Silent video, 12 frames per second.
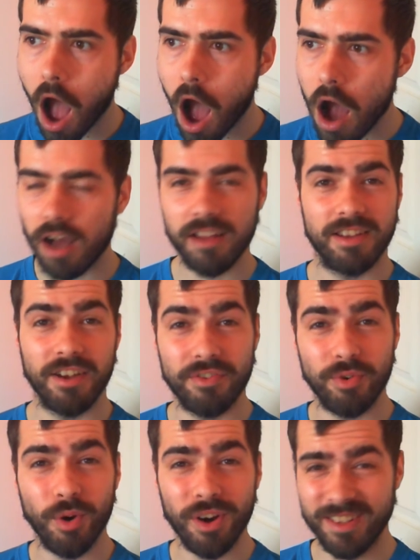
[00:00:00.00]

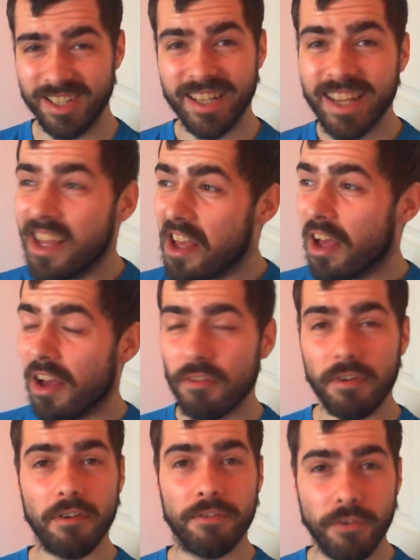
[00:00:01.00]

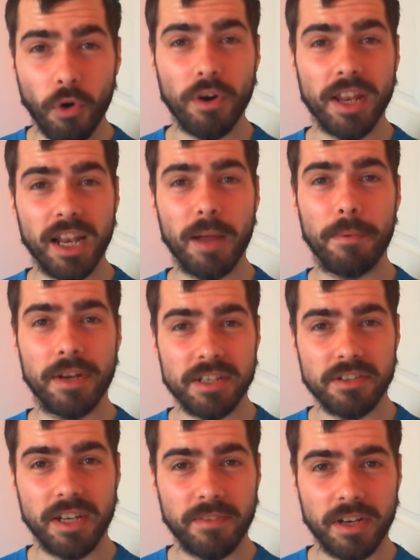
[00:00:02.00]
4-0 up, and there's
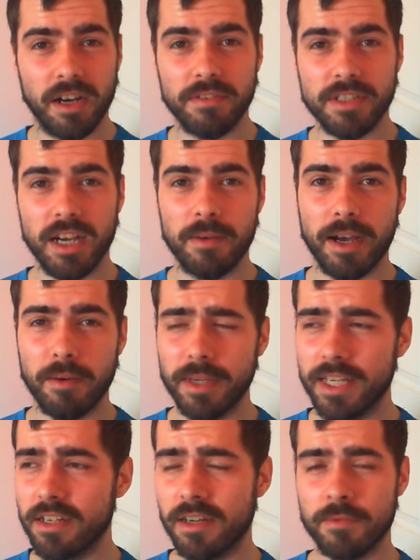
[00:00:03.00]
not even half time. How many
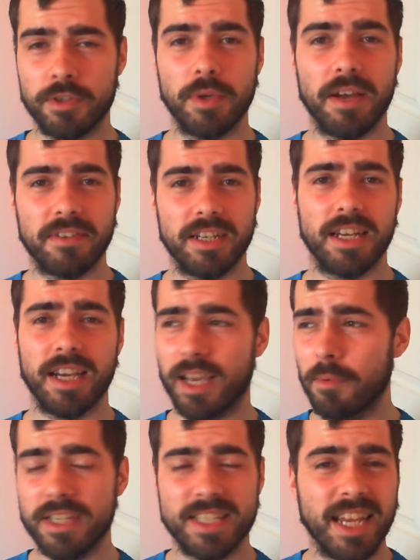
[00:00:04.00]
times do we have to? Can we
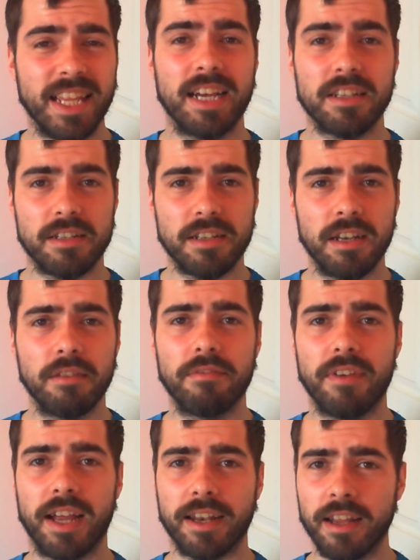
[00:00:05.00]
say that as a Sunderland
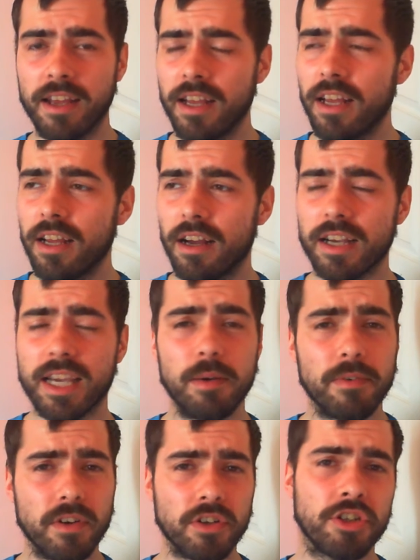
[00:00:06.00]
fan? Okay, we've
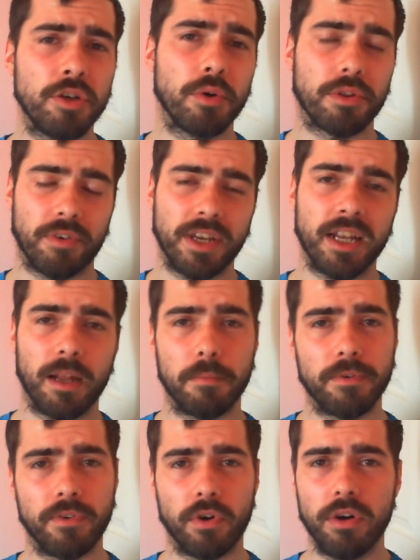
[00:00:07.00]
gone 2 or 3-0 up
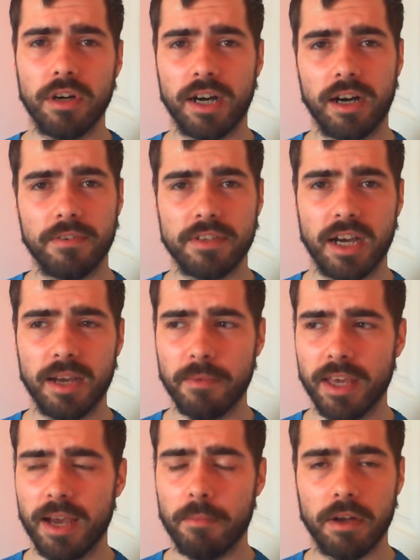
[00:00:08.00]
before at half time,
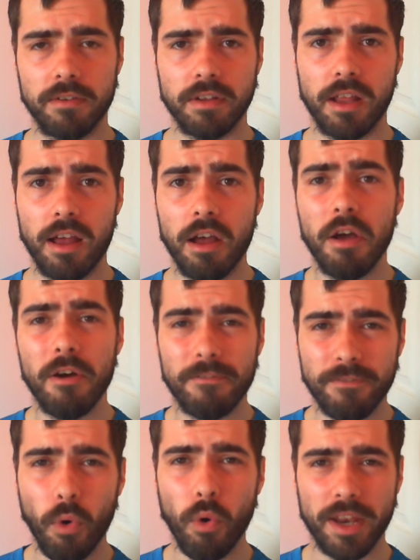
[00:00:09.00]
yeah, but
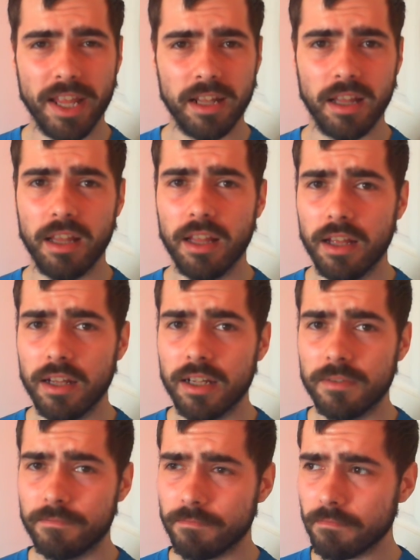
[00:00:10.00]
4-0.
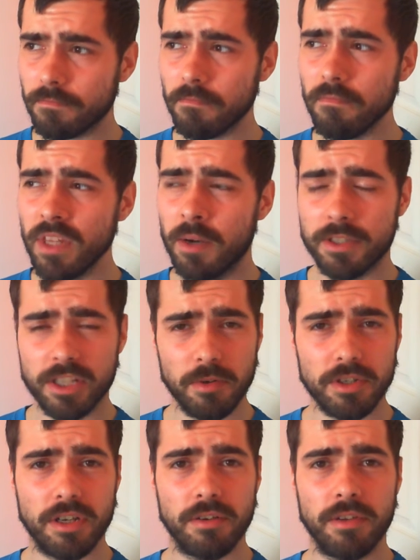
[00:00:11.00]
And we're so much
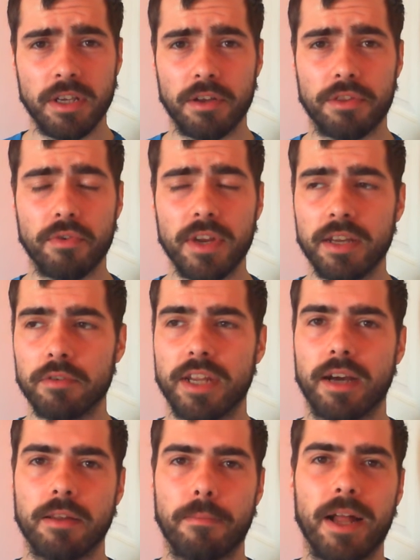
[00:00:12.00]
so, 3-0 down.
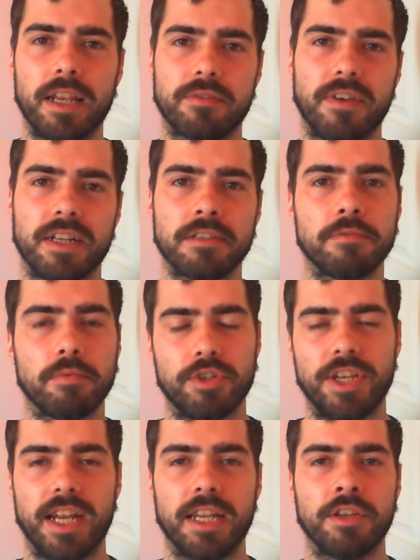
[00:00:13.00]
The Palace fans were
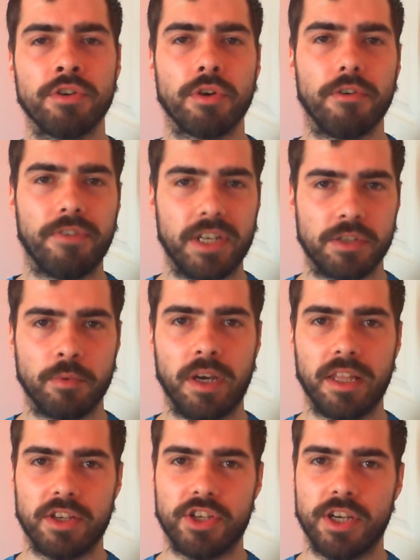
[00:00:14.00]
chanting, "You're not fit to wear the
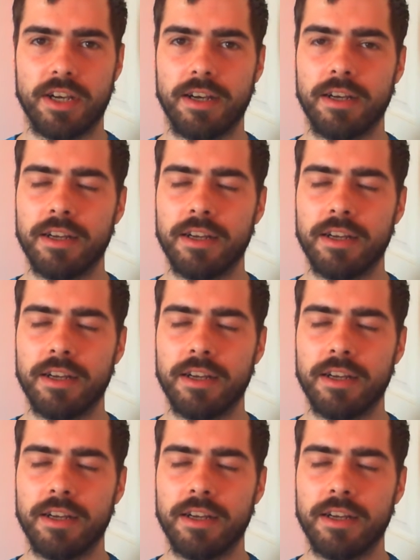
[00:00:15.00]
shirt."